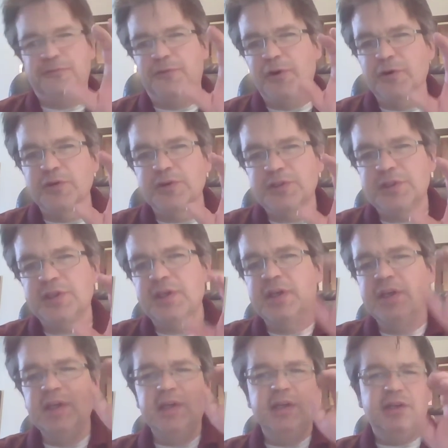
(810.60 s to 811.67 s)
first
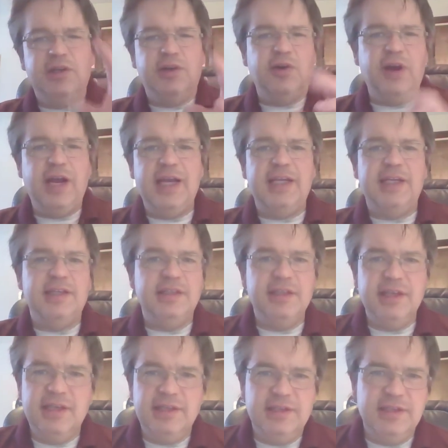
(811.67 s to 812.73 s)
crack in
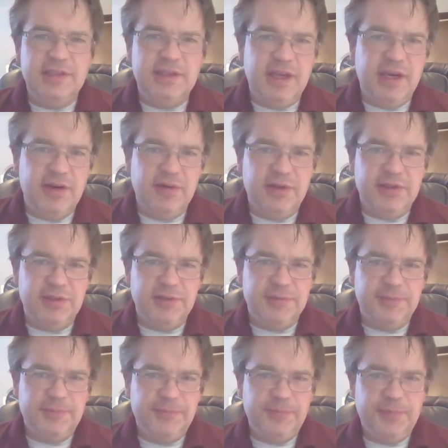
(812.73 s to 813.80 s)
Daisy's character
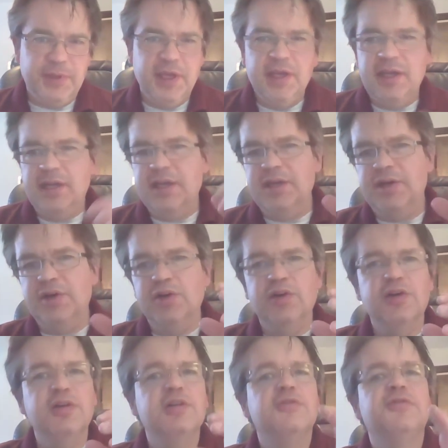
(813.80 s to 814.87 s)
in
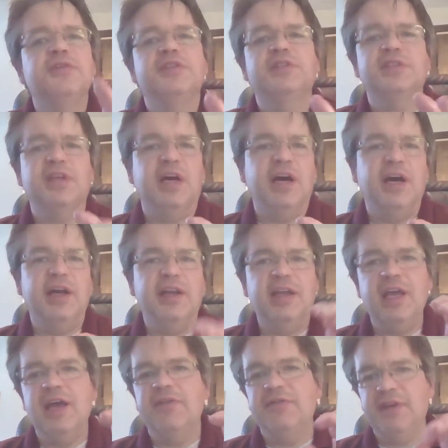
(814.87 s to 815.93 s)
her facade,
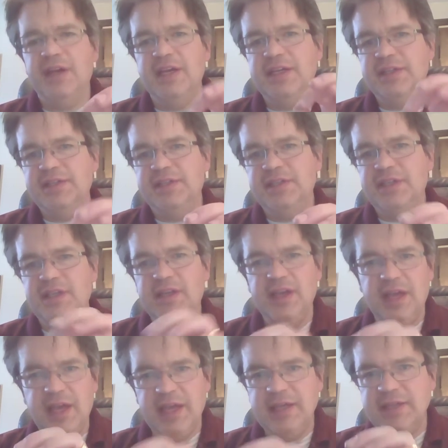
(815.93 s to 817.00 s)
F A C
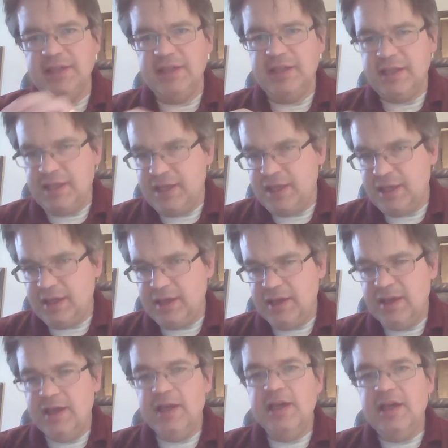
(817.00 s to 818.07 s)
A D E,
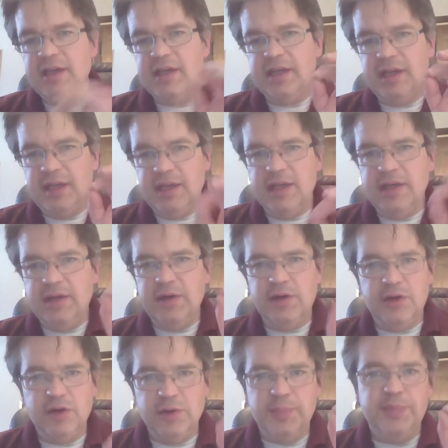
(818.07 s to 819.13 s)
in
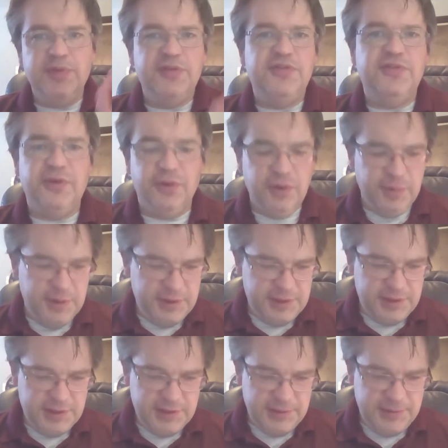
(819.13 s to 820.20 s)
her
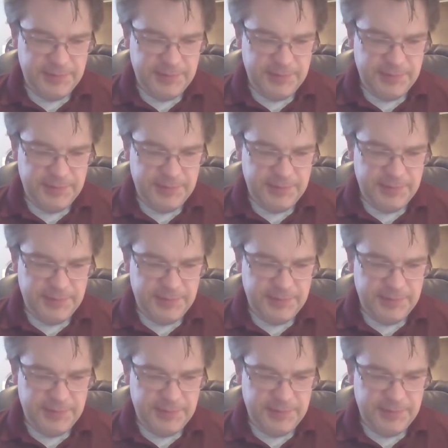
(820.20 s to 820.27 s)
performance.